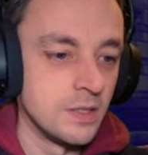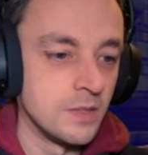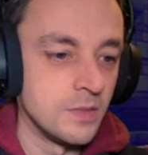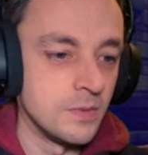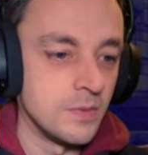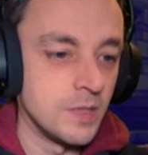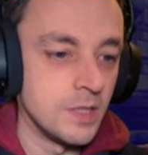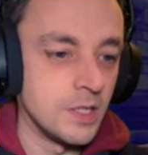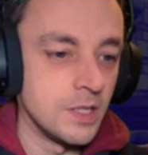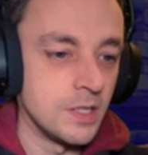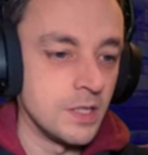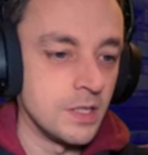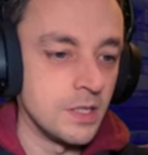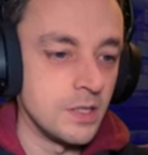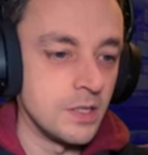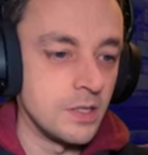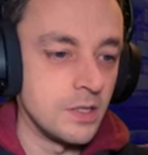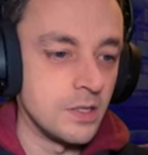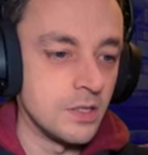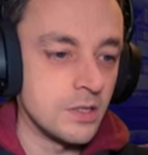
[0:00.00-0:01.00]
We
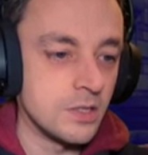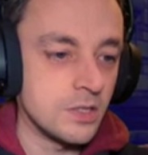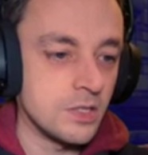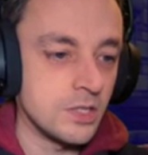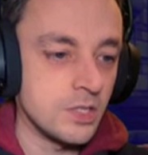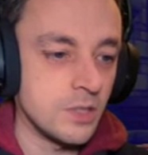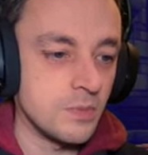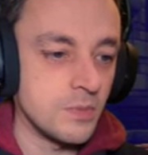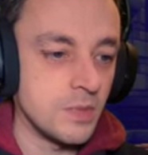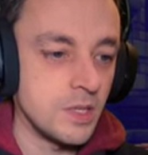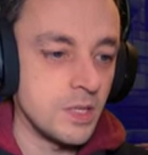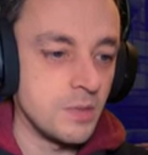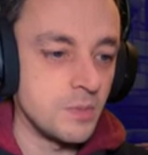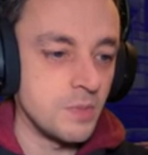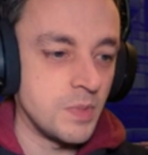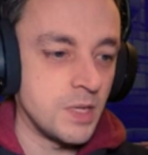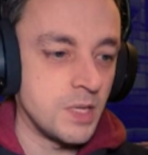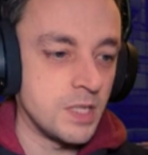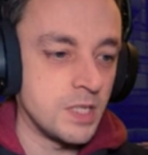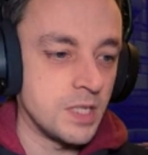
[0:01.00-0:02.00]
got something
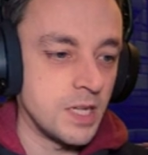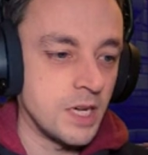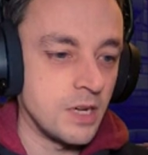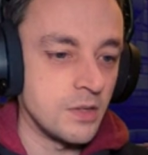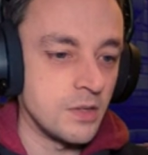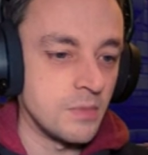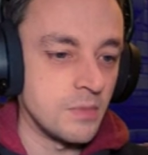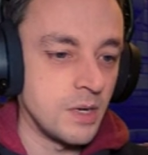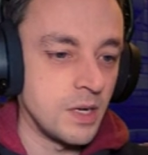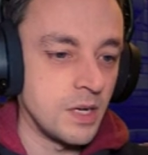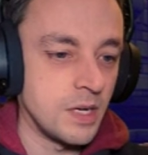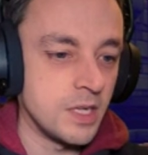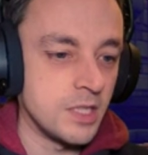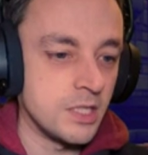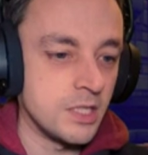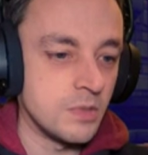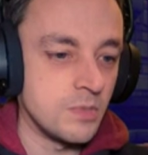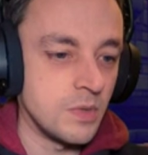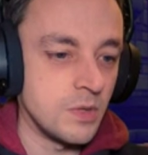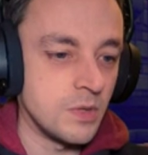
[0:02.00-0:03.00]
big down the mine
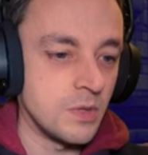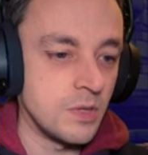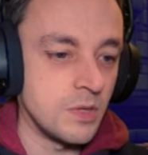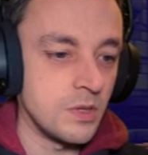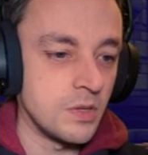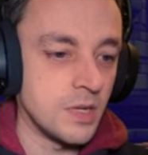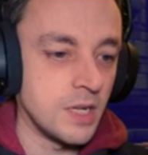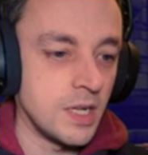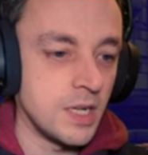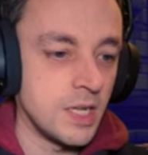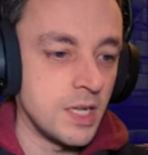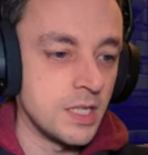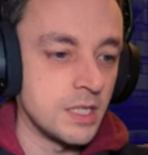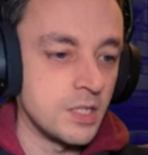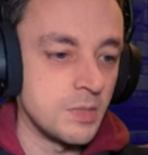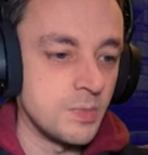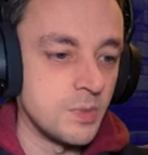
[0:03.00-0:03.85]
tomorrow, lads,